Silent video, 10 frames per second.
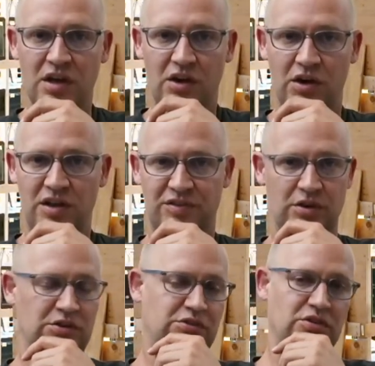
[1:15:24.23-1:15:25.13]
Or is there
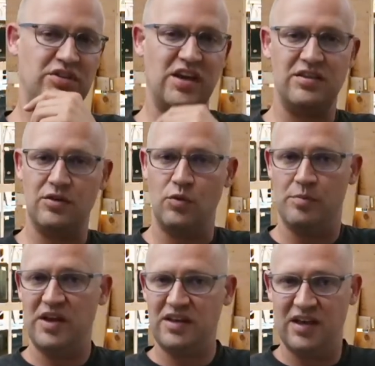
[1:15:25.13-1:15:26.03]
a certain tank that we're
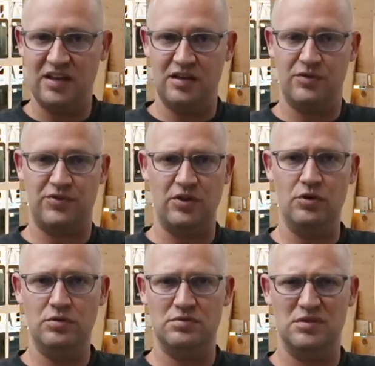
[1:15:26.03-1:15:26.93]
medicating? If
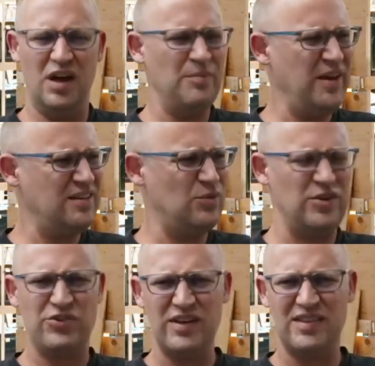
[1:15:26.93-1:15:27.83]
so, oh man, did we
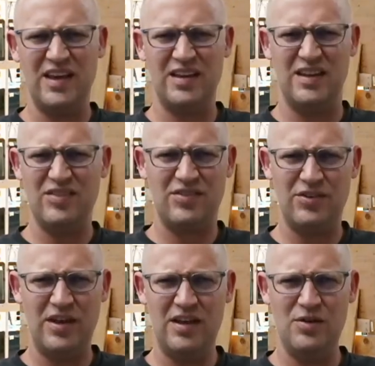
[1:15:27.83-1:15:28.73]
treat that yesterday?